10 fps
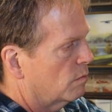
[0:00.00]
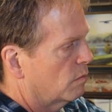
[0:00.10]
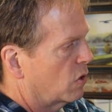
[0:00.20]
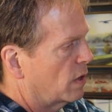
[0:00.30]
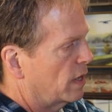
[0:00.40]

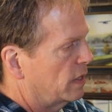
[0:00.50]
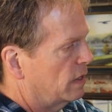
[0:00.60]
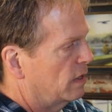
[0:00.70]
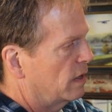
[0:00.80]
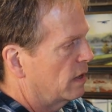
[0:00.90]
bright
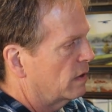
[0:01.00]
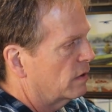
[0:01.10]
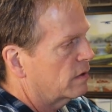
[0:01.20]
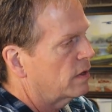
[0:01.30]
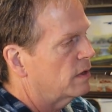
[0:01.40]

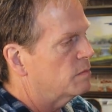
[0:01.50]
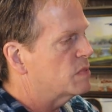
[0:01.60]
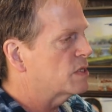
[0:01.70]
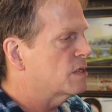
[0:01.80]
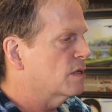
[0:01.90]
yellow
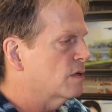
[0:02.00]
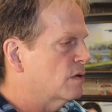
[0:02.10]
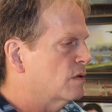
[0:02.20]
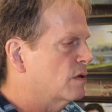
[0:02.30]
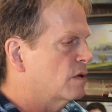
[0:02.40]
comes
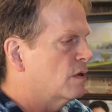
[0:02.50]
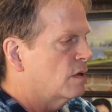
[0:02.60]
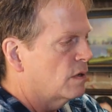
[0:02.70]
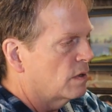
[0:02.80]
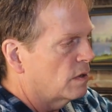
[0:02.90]
to
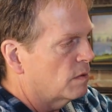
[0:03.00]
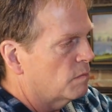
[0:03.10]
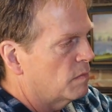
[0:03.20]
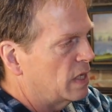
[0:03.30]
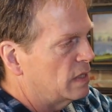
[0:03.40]

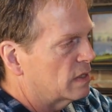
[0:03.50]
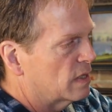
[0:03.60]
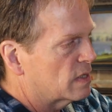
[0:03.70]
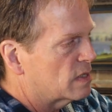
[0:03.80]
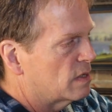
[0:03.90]
meet
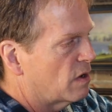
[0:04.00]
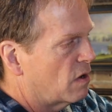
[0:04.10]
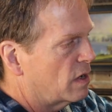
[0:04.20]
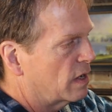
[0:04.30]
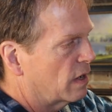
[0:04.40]
this
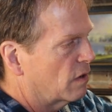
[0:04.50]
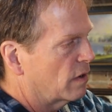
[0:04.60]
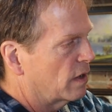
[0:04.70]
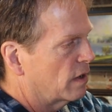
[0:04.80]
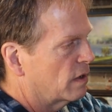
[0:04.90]
dark
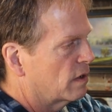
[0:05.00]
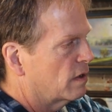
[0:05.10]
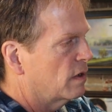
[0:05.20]
area,